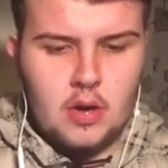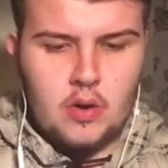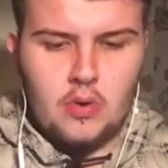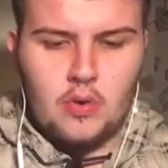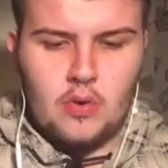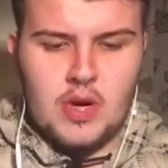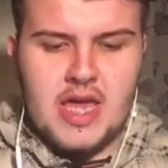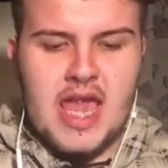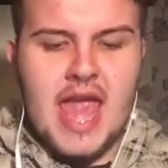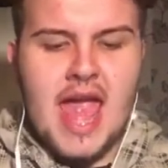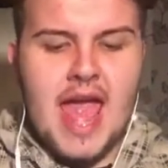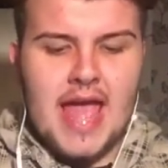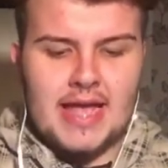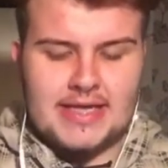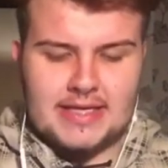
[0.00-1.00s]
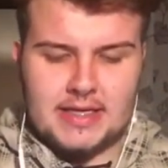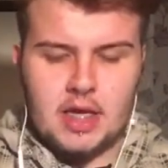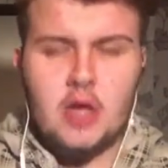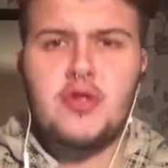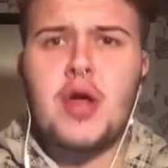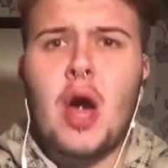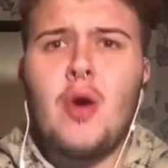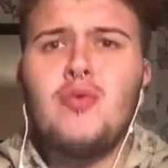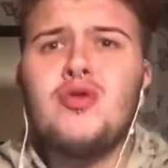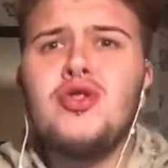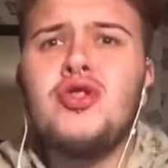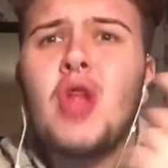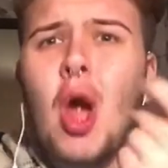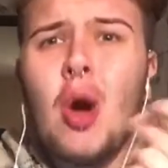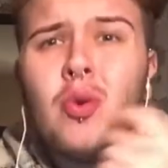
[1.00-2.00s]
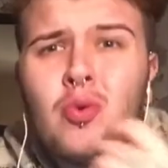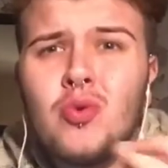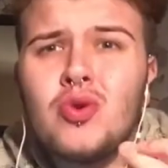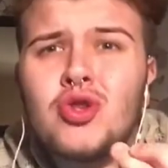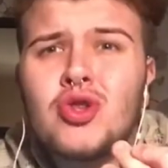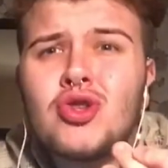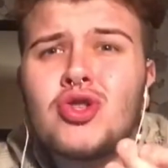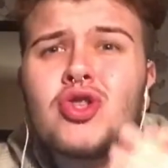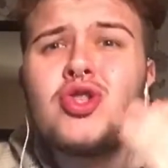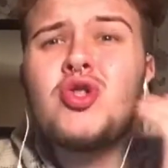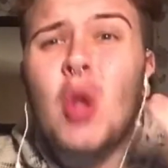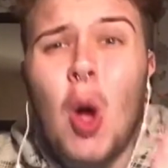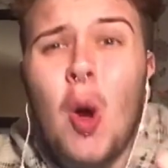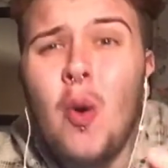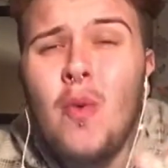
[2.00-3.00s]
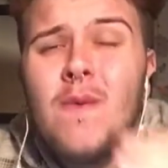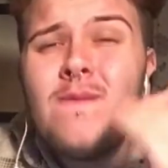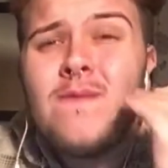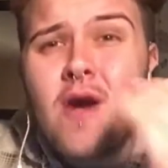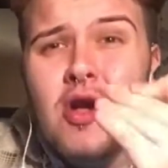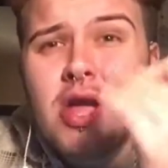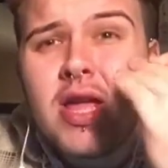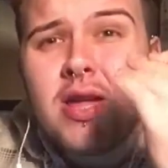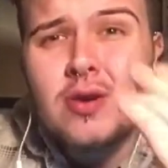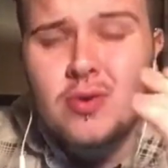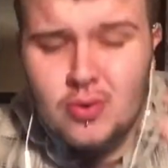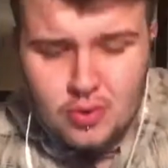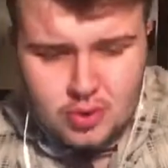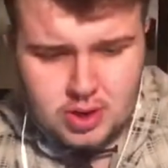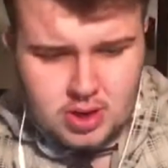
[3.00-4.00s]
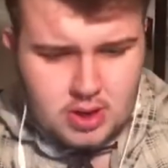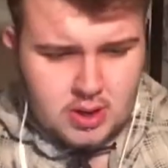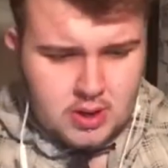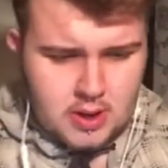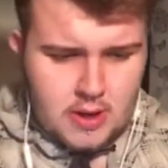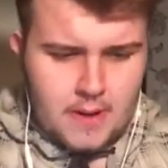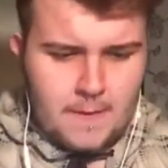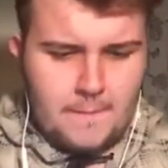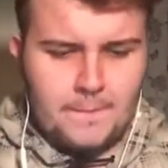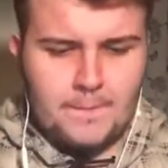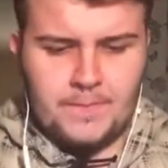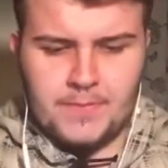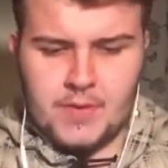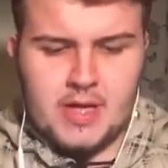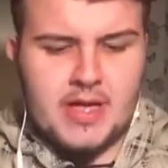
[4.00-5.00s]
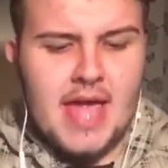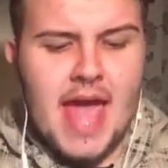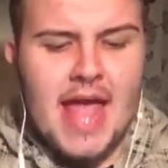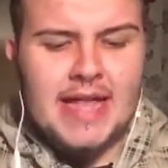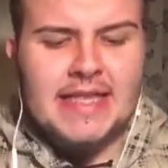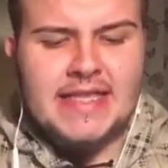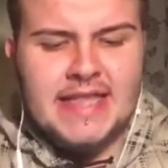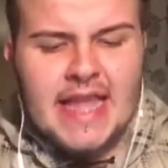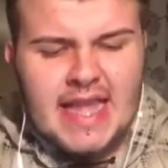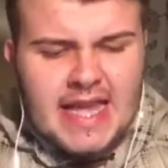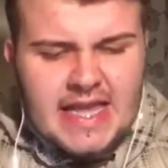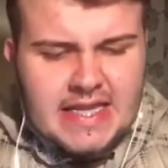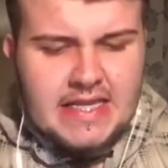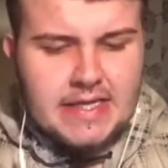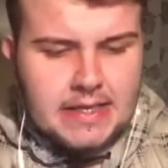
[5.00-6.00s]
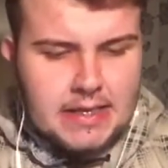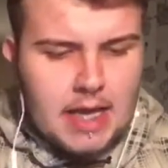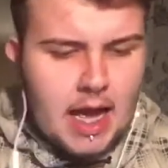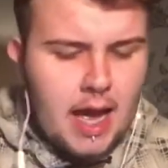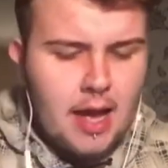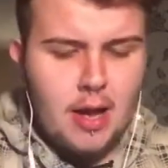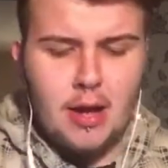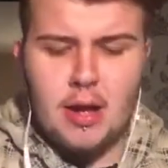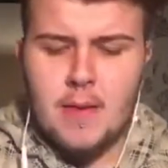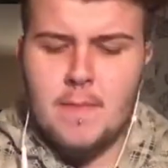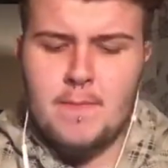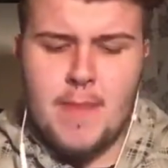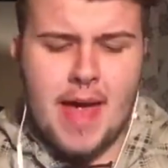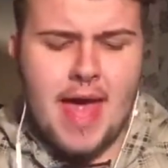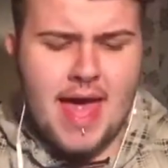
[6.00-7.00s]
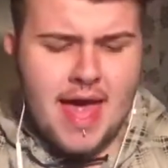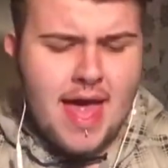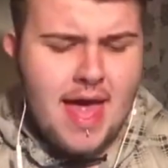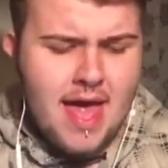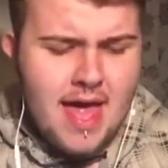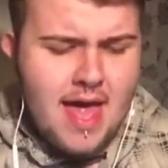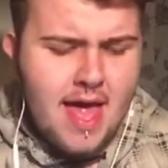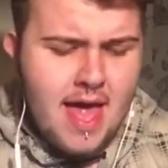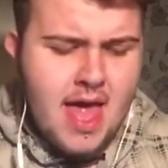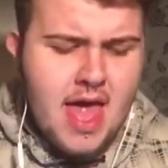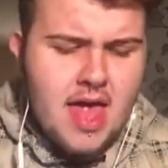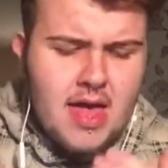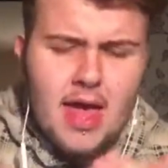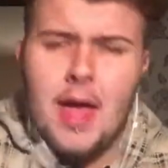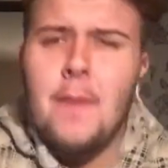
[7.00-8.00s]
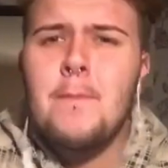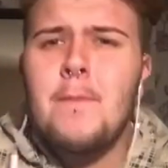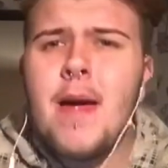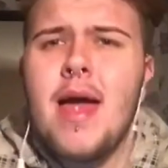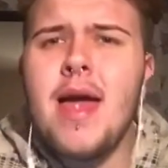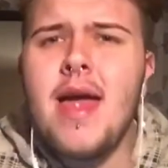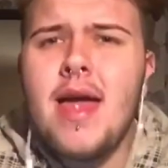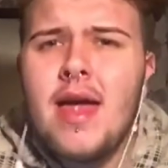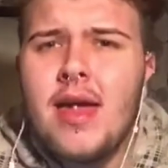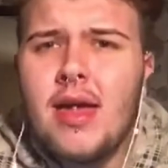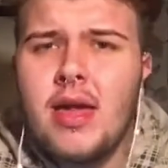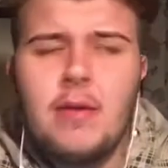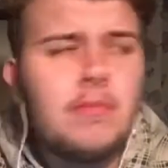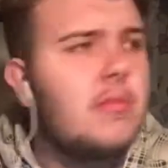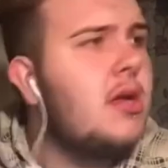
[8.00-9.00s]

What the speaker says: Oh, yes. Those notes are so fucking good. Yes, sing it, sister. Baby.